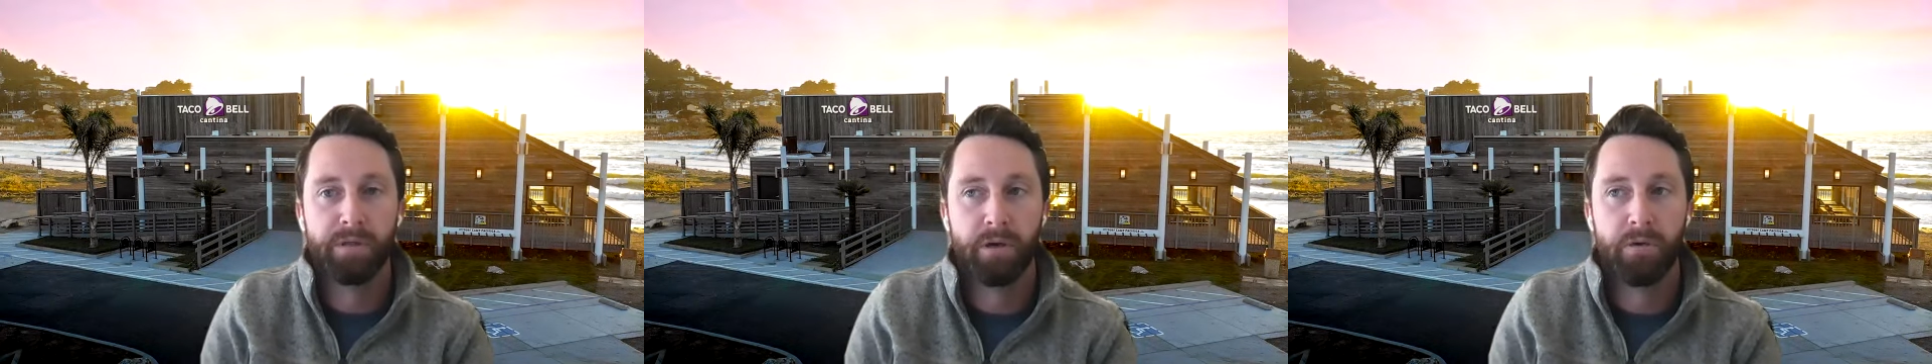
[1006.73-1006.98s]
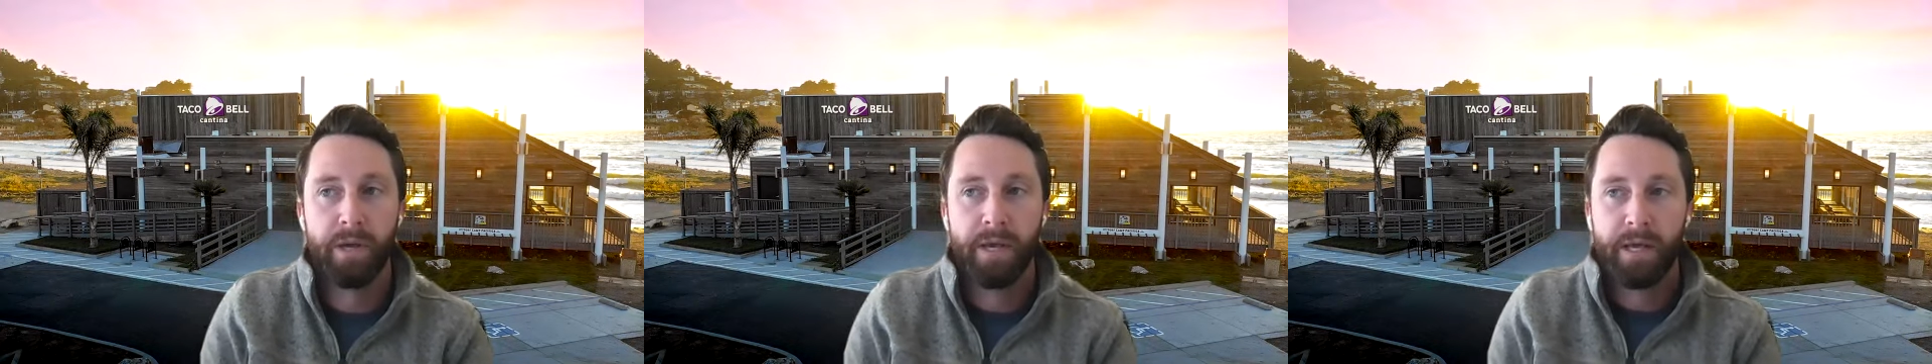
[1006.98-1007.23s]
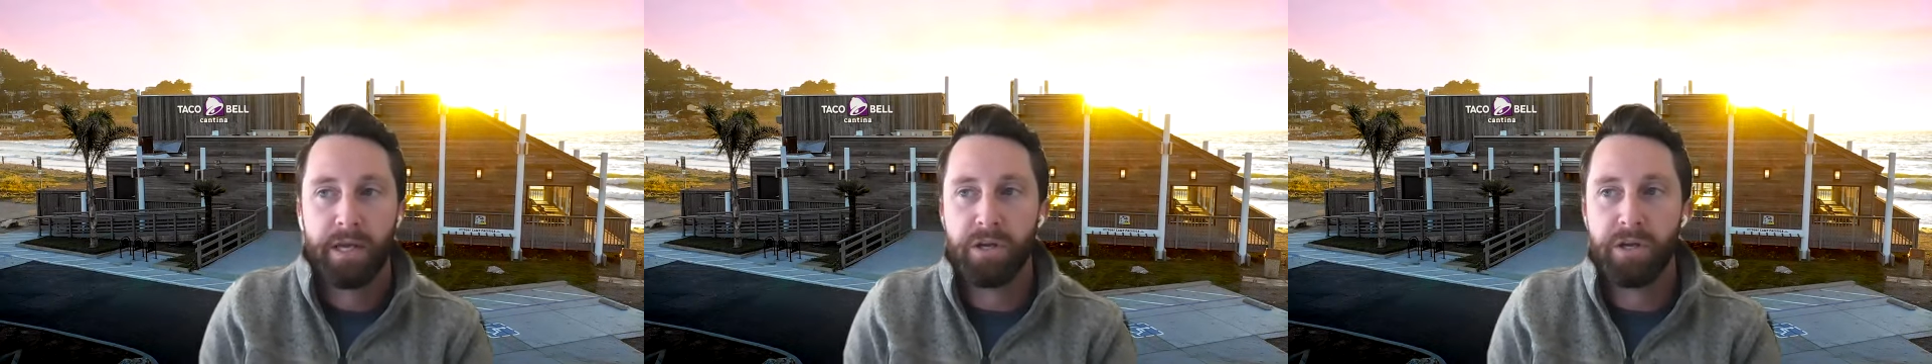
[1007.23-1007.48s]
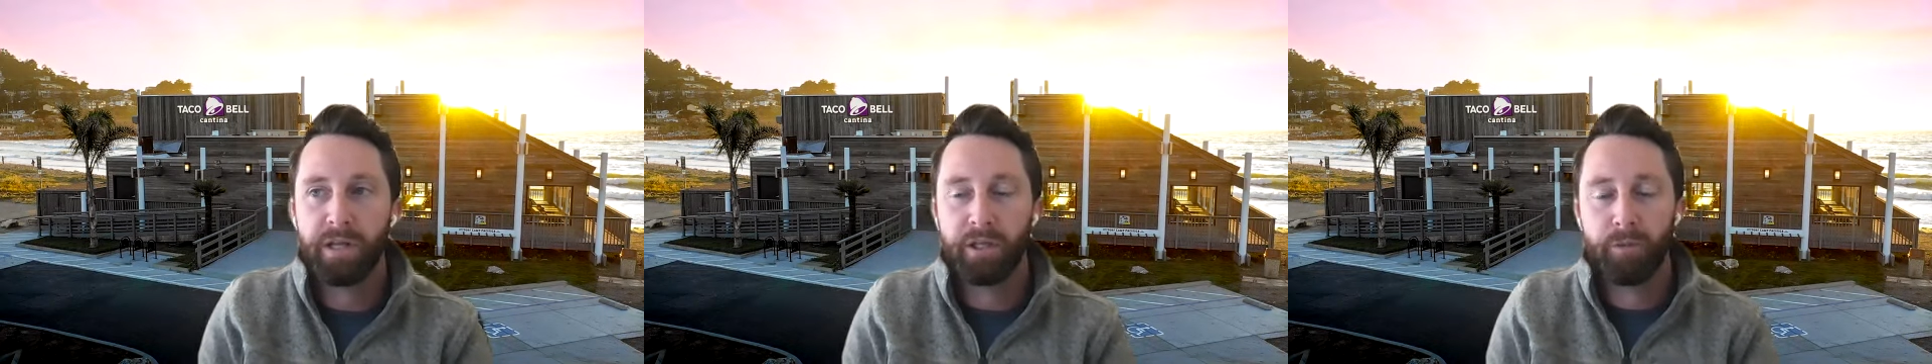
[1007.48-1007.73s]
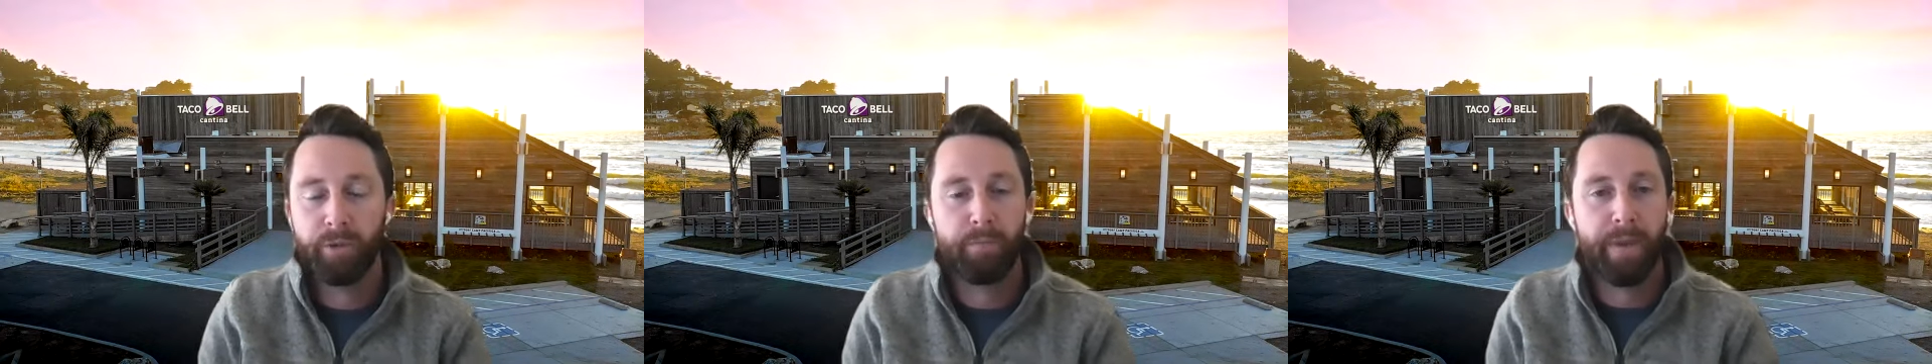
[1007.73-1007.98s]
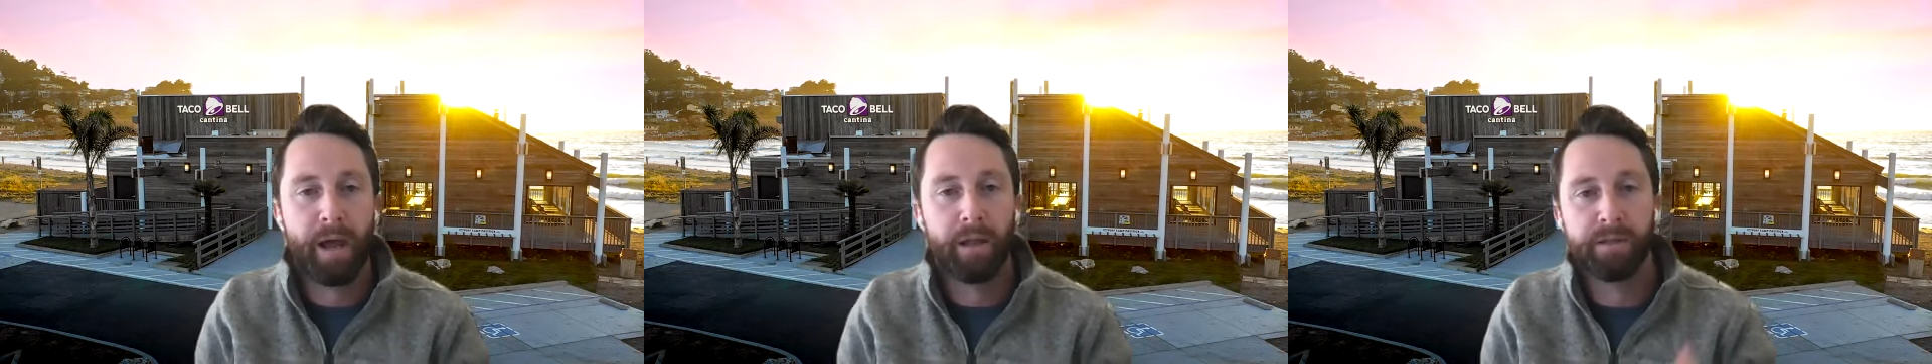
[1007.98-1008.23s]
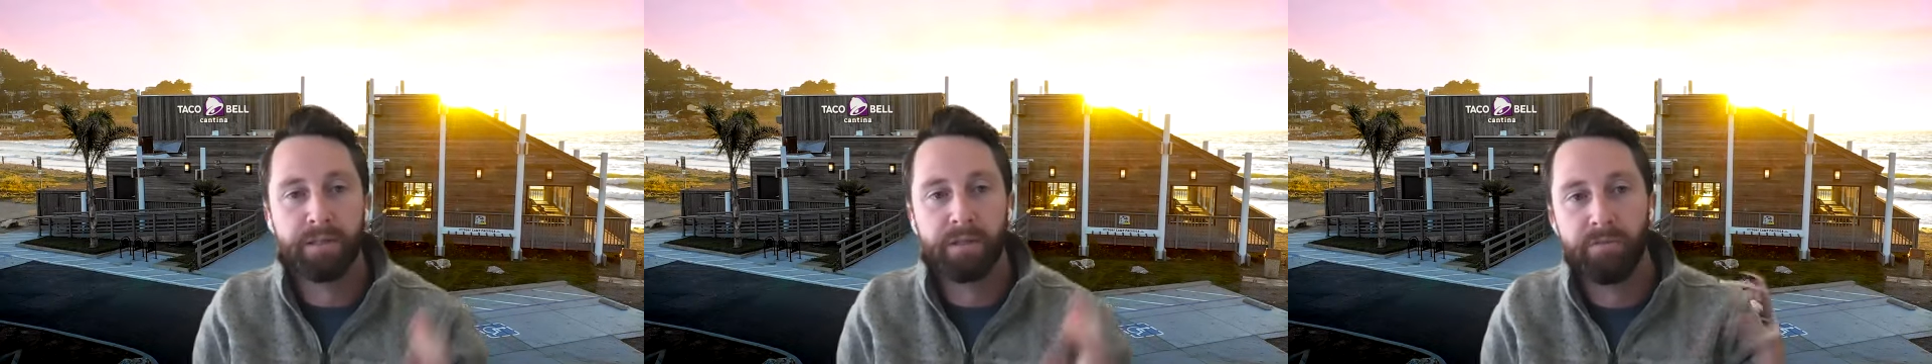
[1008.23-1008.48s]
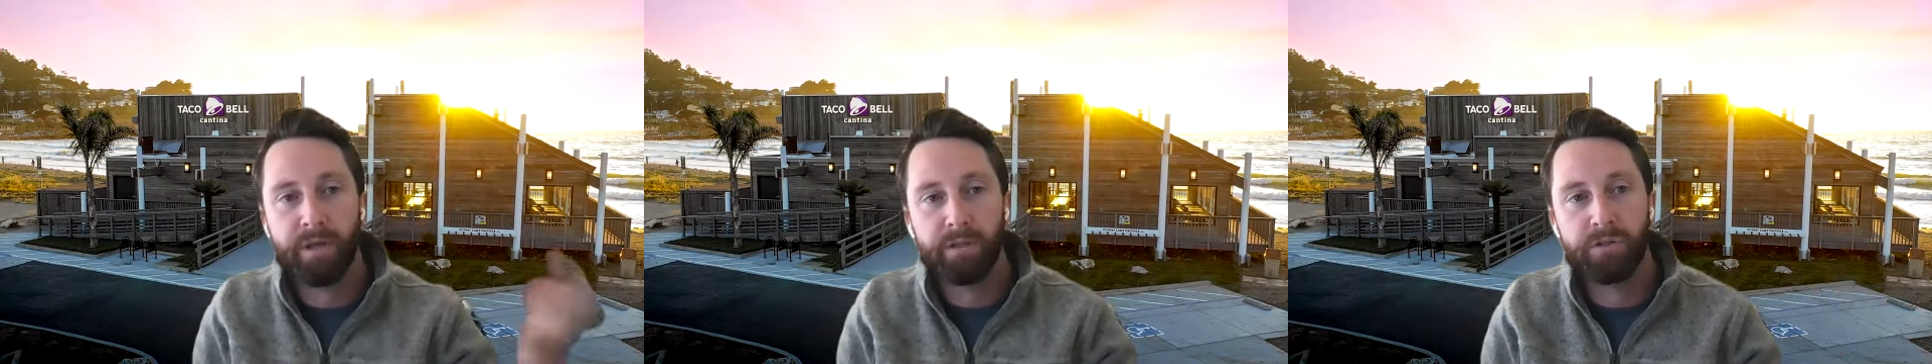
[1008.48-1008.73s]
So you get a little bit of balance
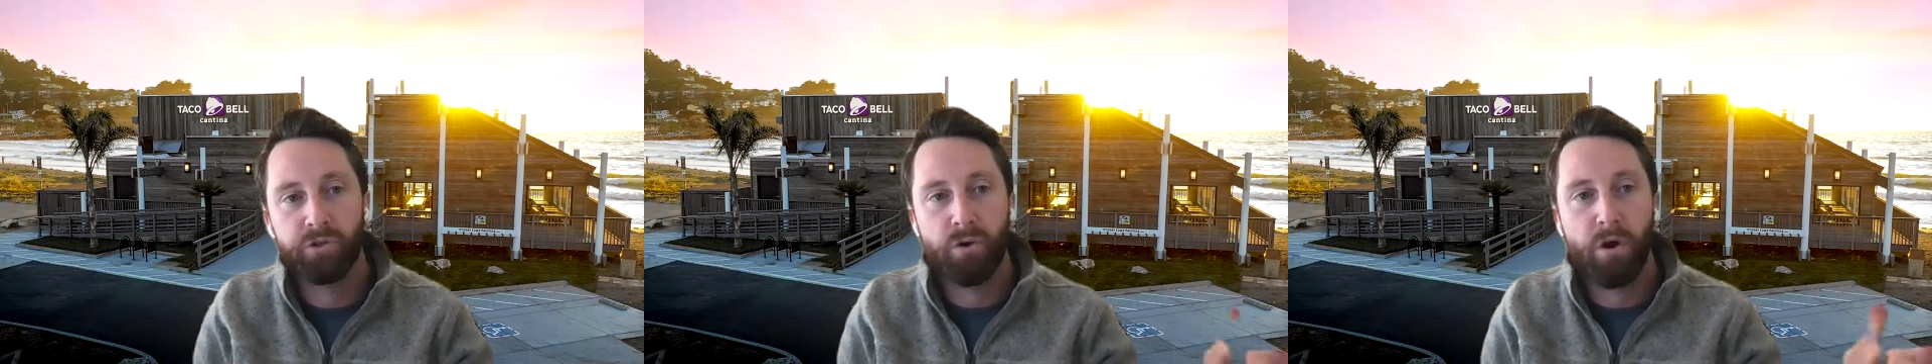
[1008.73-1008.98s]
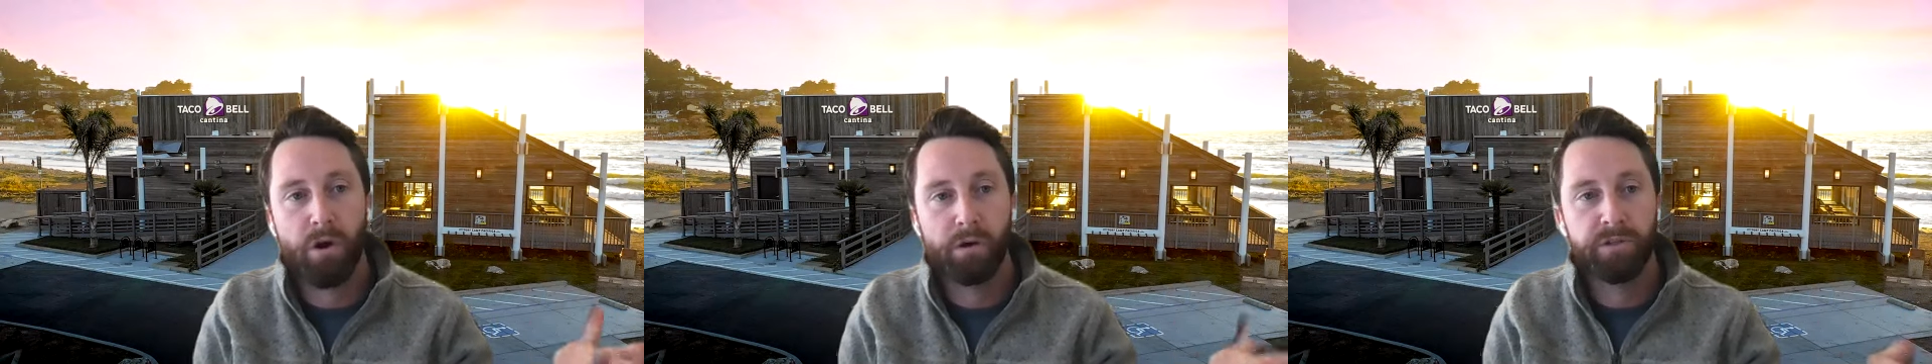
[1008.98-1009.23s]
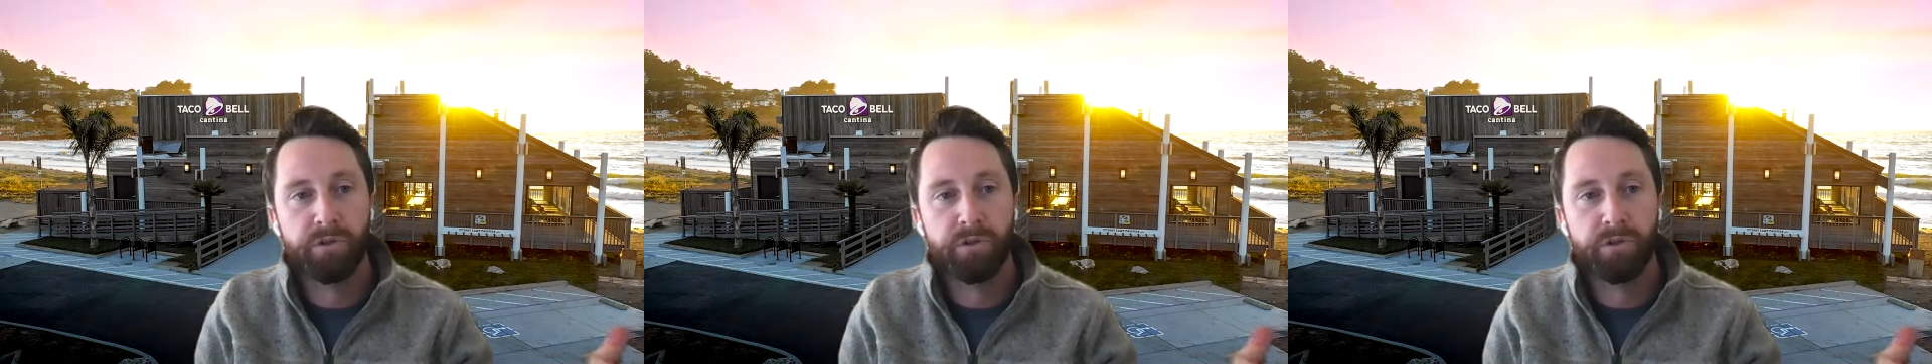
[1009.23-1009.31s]
of that strong